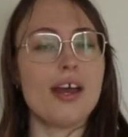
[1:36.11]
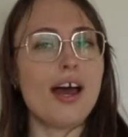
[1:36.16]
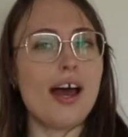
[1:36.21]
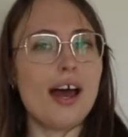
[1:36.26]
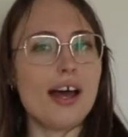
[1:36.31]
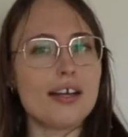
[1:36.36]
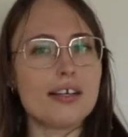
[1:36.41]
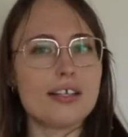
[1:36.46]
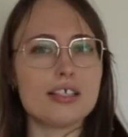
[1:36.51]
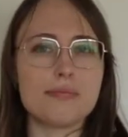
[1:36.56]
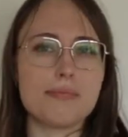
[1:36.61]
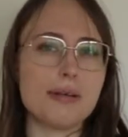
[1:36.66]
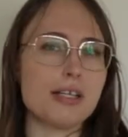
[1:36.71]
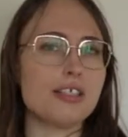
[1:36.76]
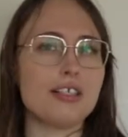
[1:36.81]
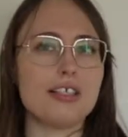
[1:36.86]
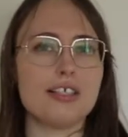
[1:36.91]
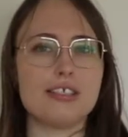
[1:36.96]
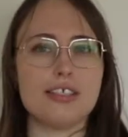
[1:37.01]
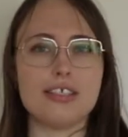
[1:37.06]
and
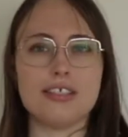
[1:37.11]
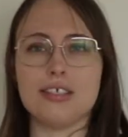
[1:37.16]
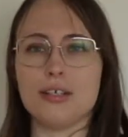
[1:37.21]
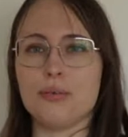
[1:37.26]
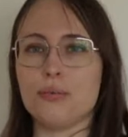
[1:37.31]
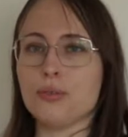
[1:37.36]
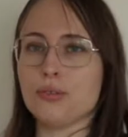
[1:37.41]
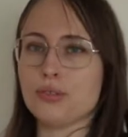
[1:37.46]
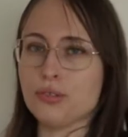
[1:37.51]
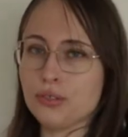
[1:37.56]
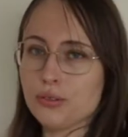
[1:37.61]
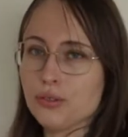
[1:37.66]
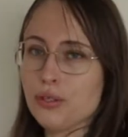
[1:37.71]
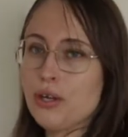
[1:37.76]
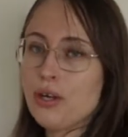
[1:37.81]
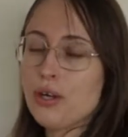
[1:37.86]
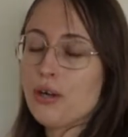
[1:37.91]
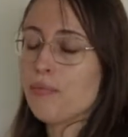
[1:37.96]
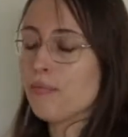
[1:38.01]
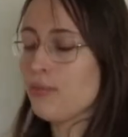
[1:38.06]
especially since I want to
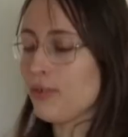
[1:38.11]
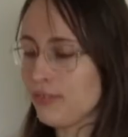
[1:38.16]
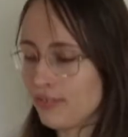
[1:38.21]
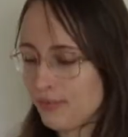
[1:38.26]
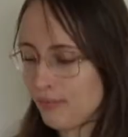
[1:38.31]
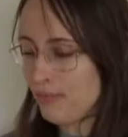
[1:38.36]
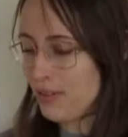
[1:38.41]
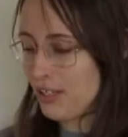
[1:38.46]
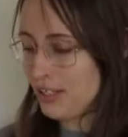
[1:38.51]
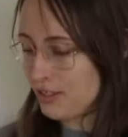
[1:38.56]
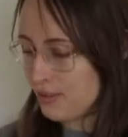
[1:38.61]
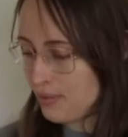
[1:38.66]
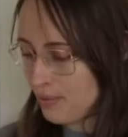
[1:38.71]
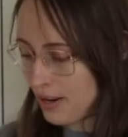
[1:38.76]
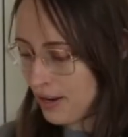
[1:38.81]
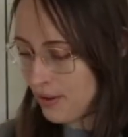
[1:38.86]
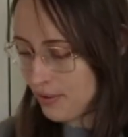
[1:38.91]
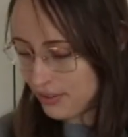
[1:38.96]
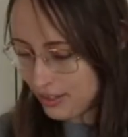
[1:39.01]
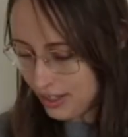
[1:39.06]
move some things
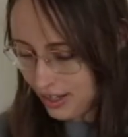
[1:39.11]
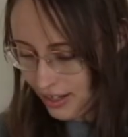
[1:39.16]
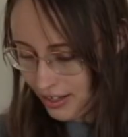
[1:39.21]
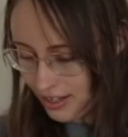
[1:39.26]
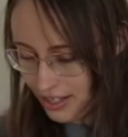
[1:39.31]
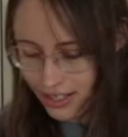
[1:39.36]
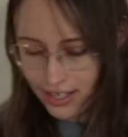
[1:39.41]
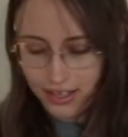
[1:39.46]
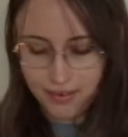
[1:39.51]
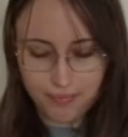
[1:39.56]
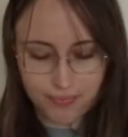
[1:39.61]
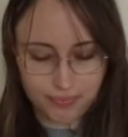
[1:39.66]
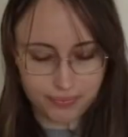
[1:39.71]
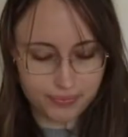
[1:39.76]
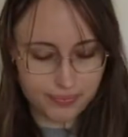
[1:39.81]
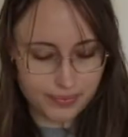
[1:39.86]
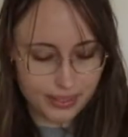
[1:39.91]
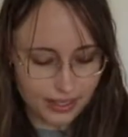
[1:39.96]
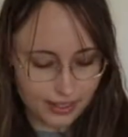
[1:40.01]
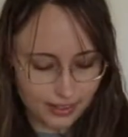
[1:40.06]
around, I
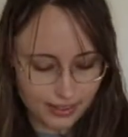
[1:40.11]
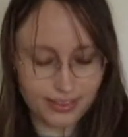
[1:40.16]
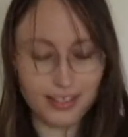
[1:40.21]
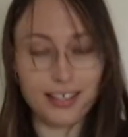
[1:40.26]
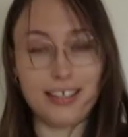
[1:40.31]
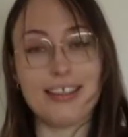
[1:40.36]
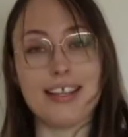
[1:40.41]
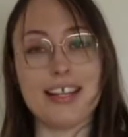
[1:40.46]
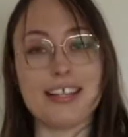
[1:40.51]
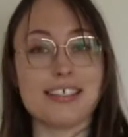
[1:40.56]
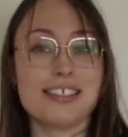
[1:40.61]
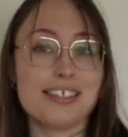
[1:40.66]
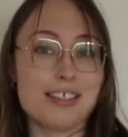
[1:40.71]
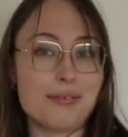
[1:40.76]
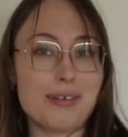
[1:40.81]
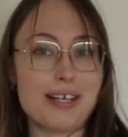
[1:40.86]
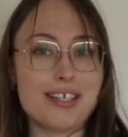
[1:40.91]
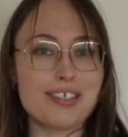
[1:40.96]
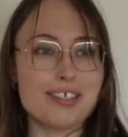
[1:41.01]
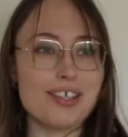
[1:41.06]
think that's the
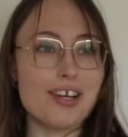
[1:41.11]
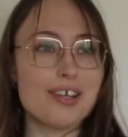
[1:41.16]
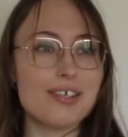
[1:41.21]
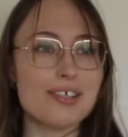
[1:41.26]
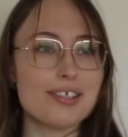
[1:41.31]
way to go.